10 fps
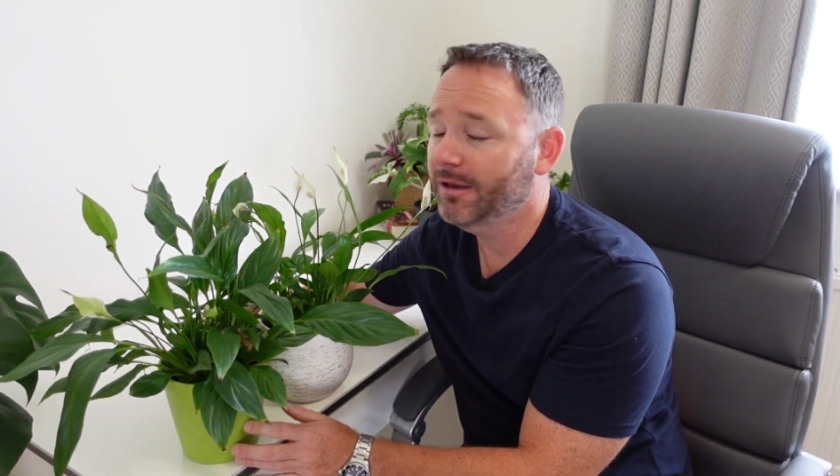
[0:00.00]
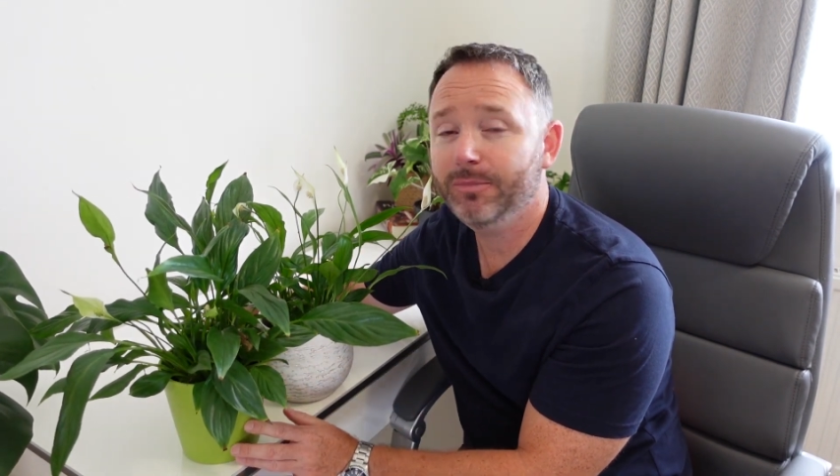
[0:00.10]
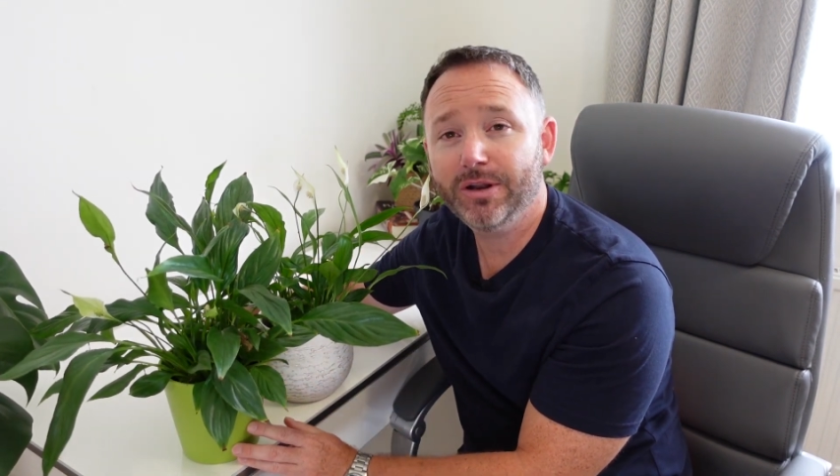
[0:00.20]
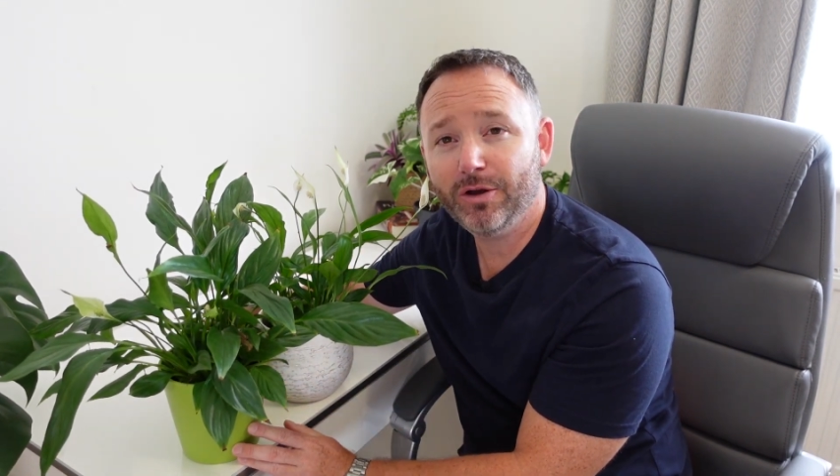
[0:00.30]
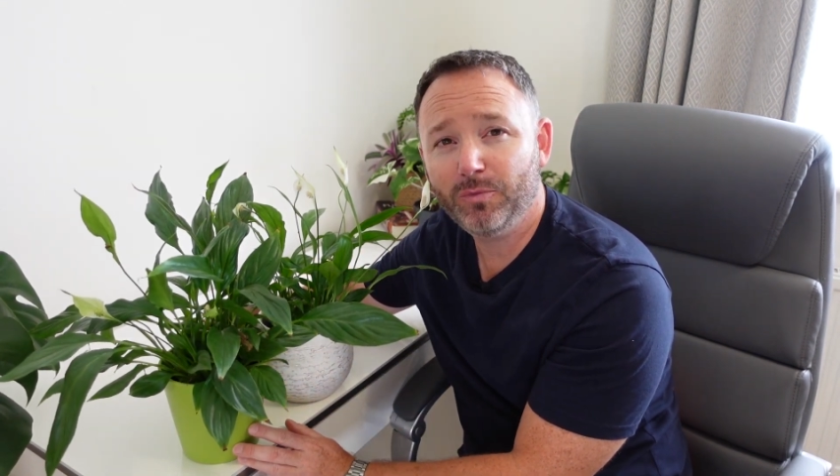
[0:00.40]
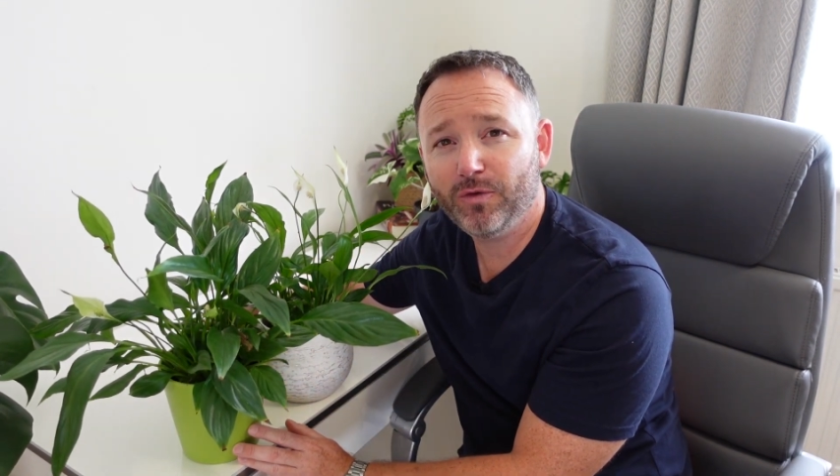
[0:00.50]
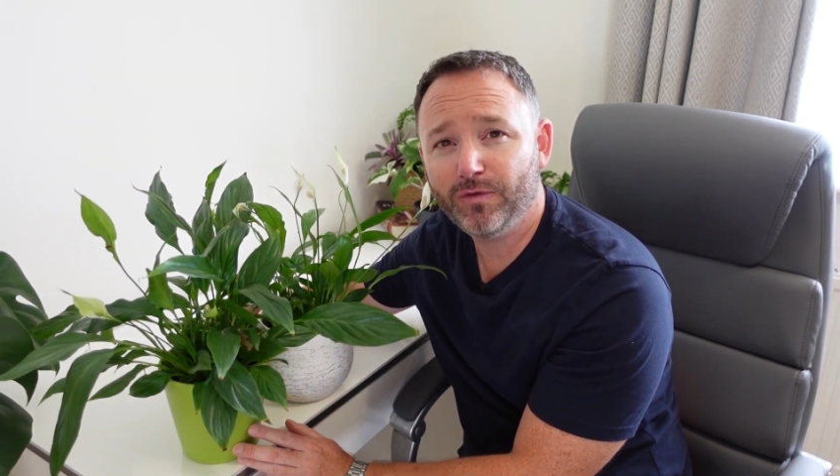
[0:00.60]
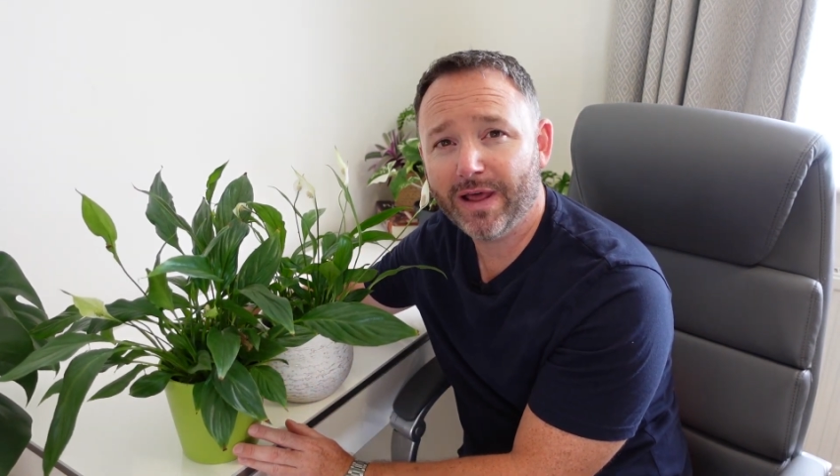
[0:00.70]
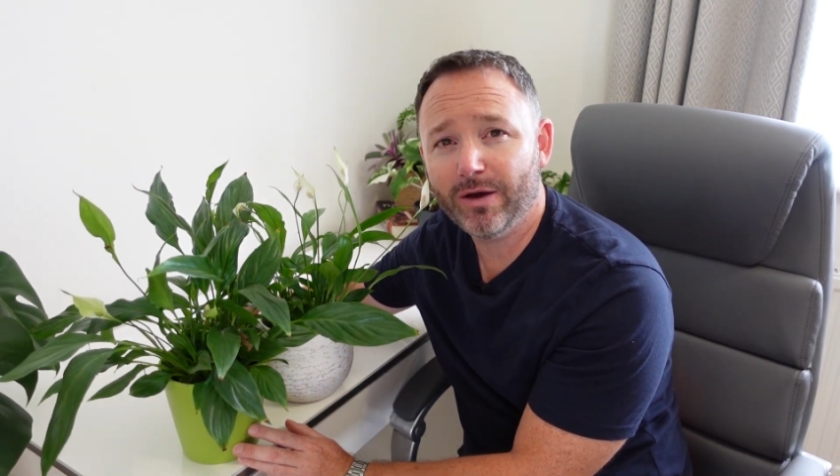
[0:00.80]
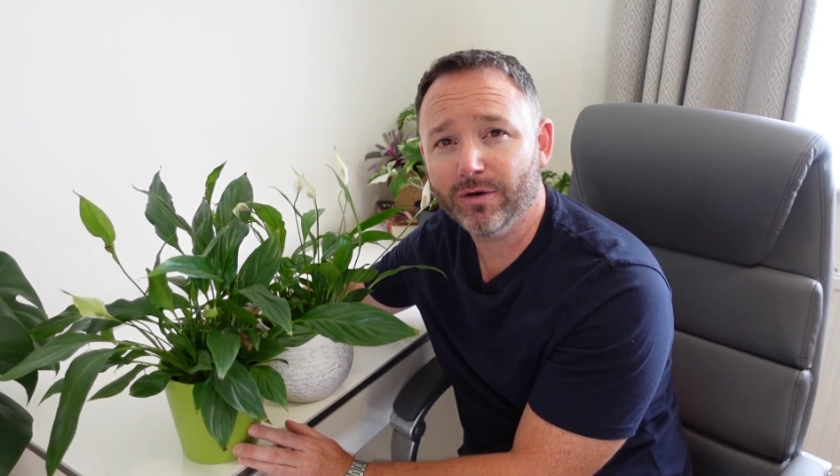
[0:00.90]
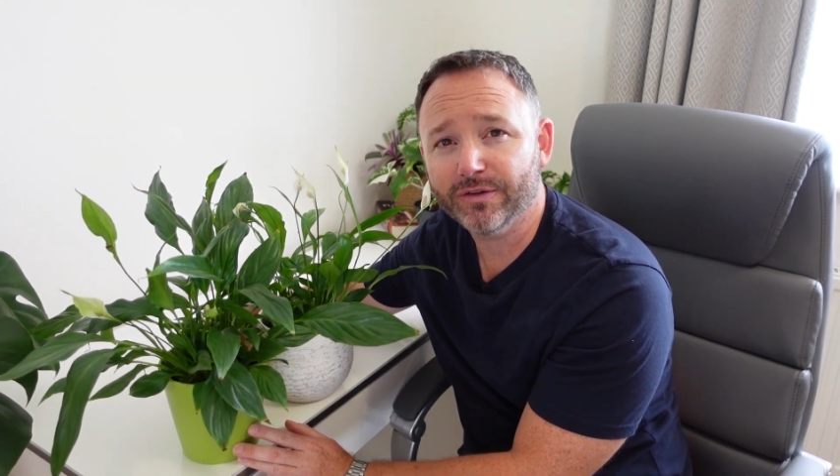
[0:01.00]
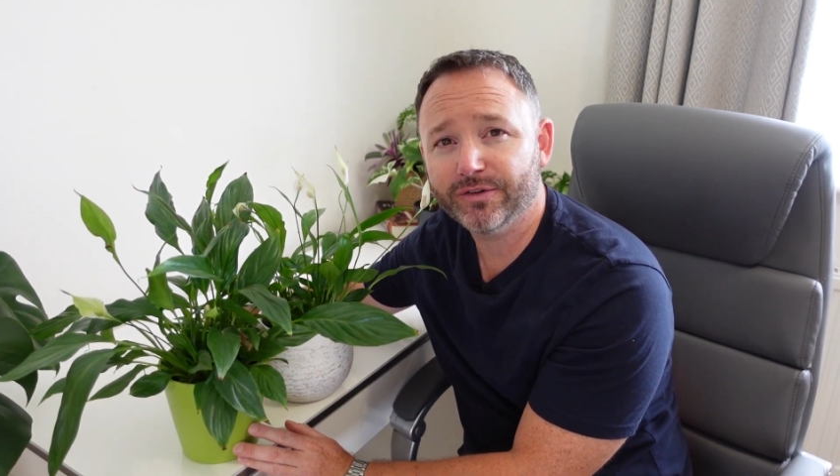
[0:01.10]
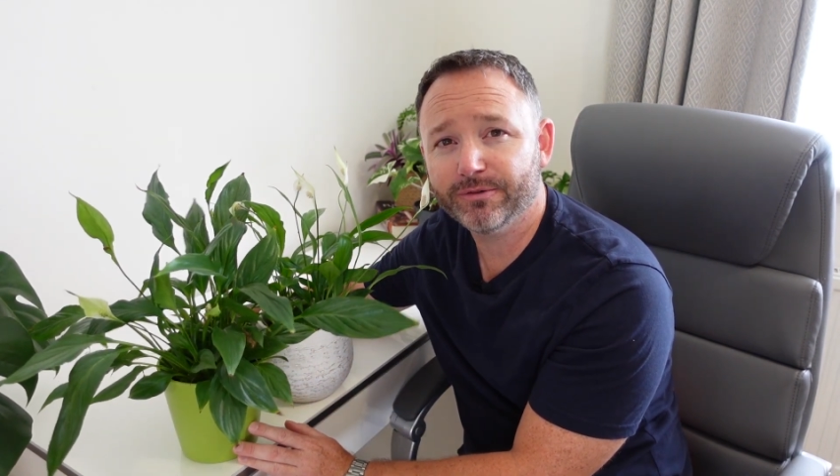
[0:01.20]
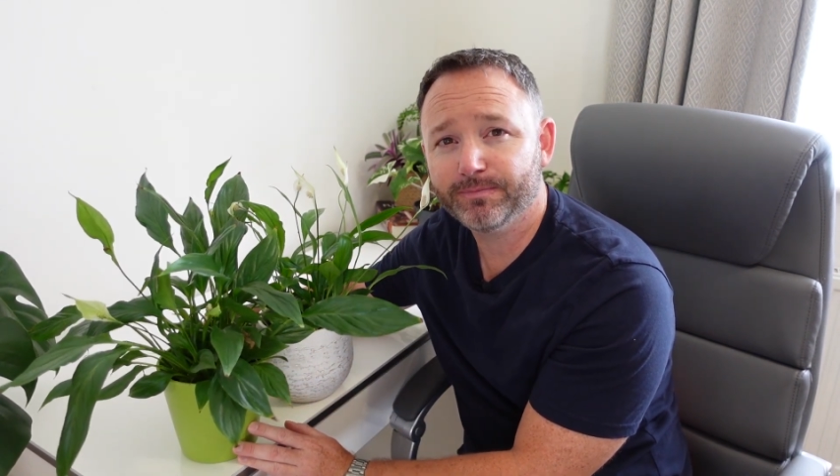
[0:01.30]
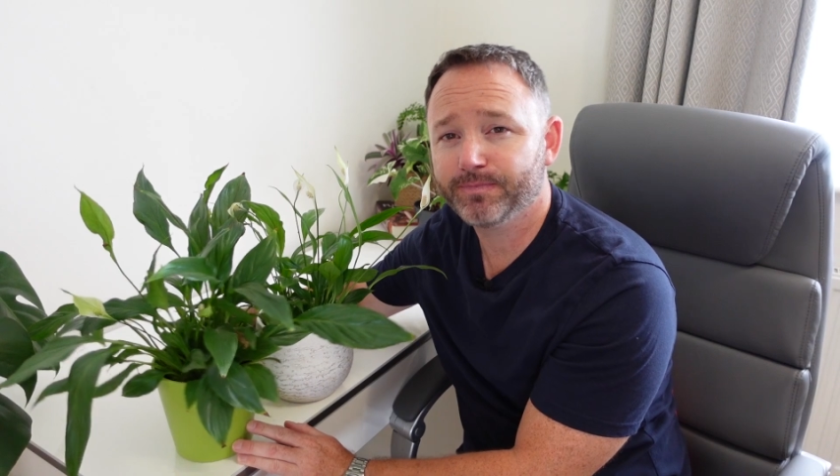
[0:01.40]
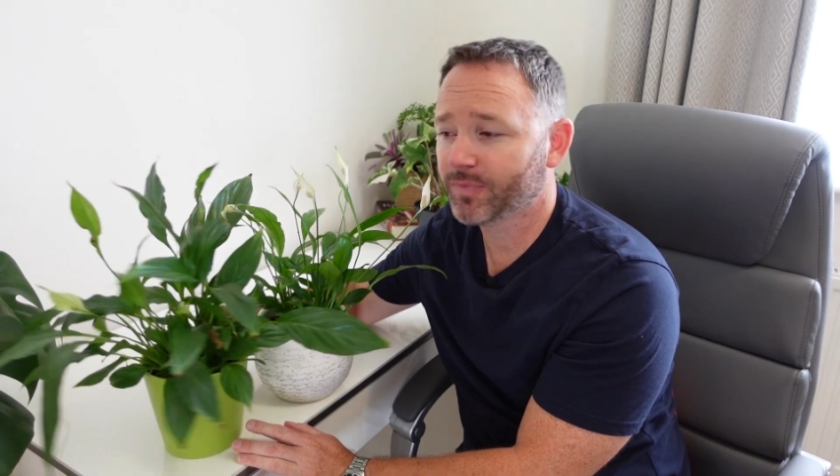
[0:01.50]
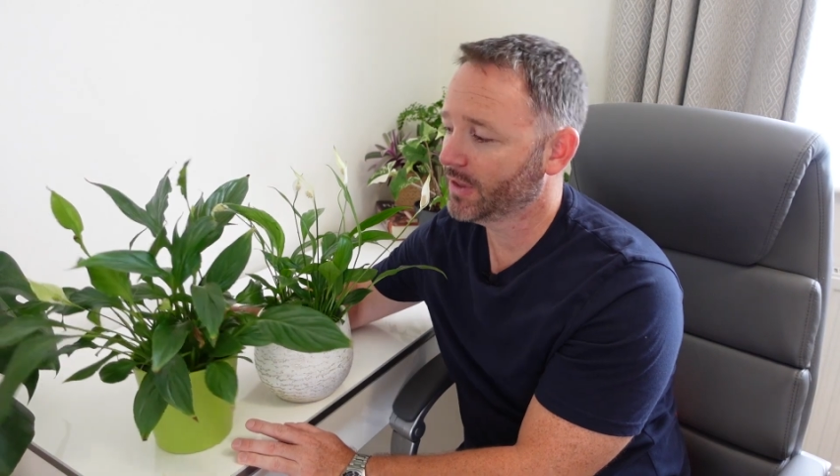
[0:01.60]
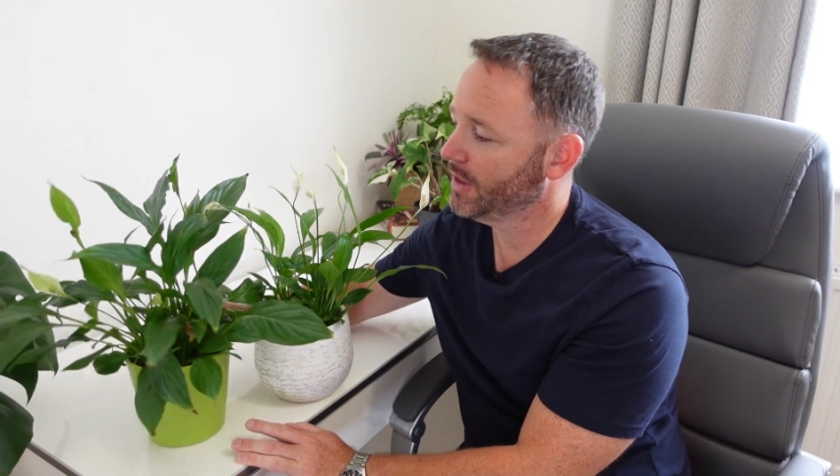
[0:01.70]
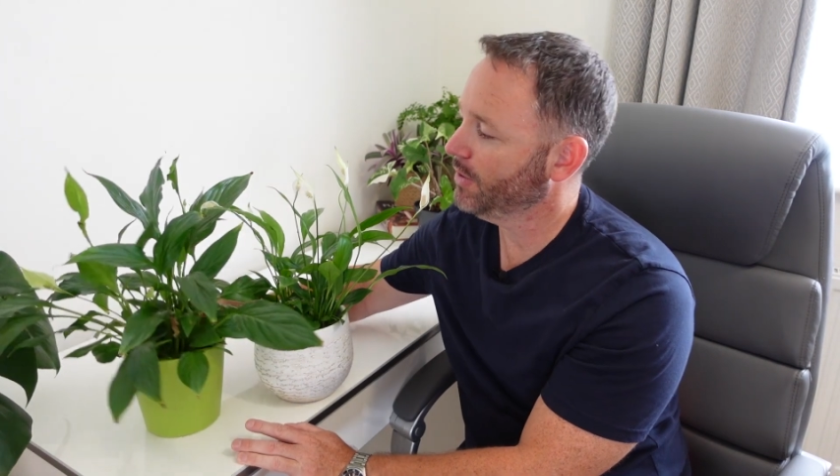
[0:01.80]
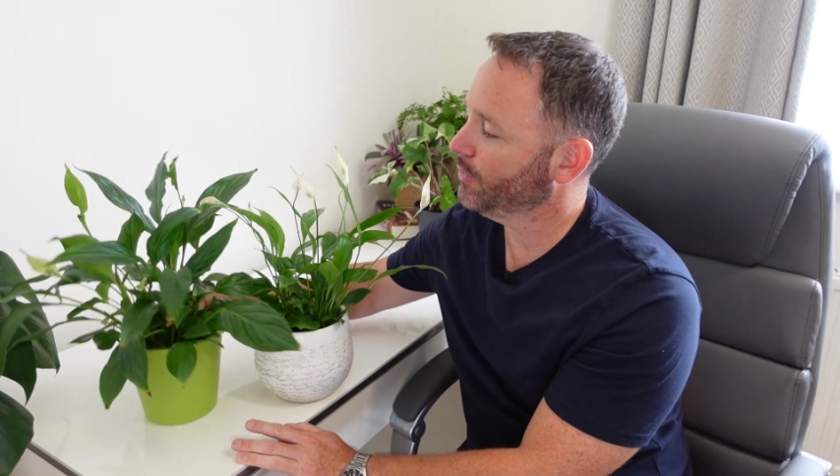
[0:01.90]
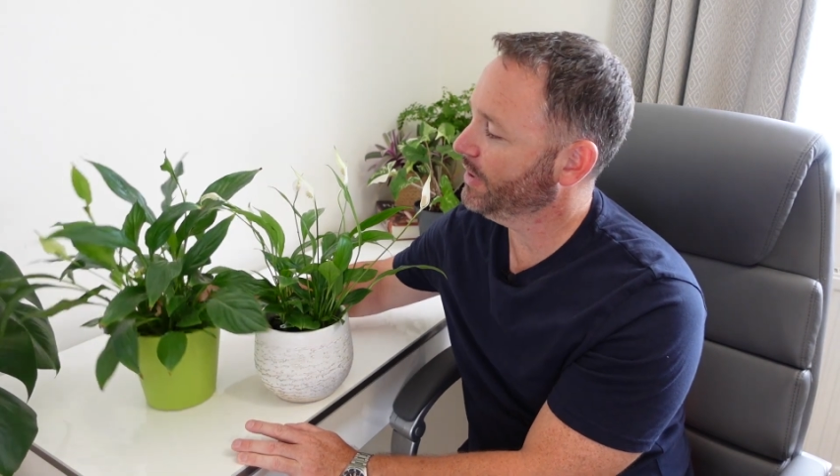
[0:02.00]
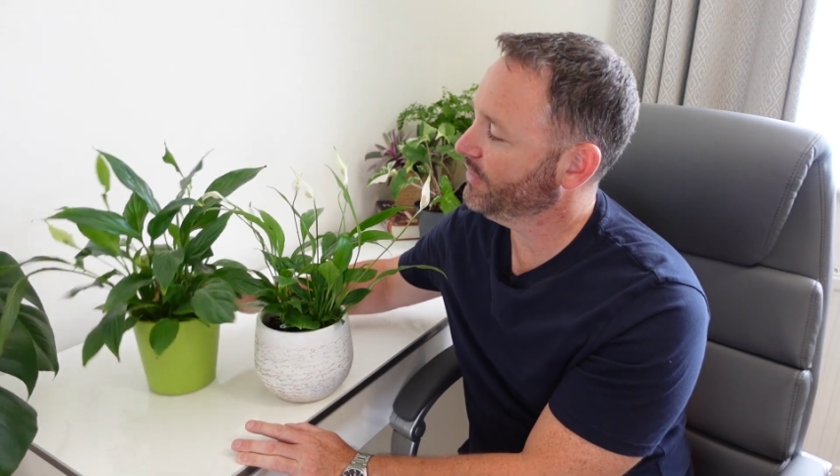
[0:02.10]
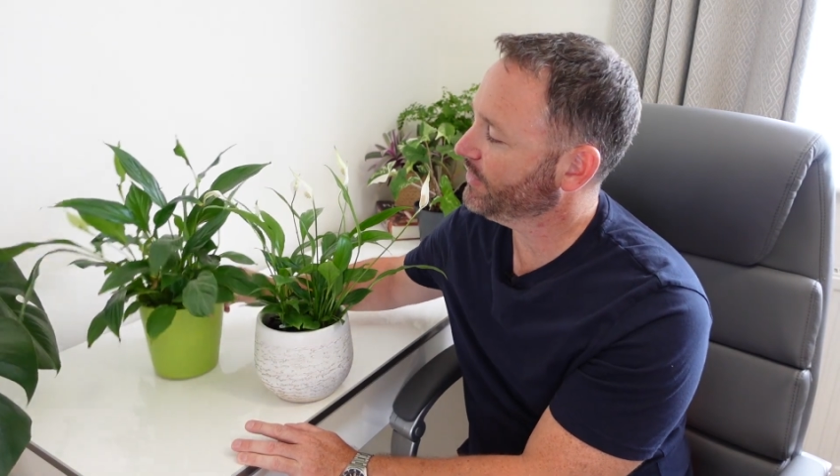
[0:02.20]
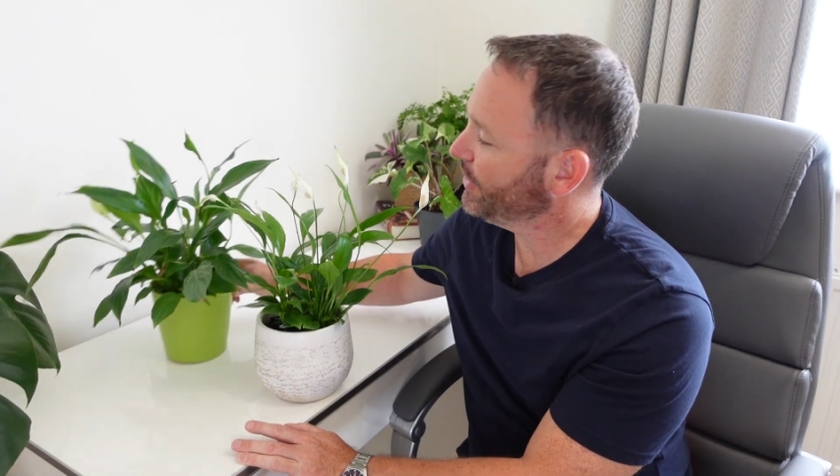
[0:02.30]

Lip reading: but no more flowers. Well, here's the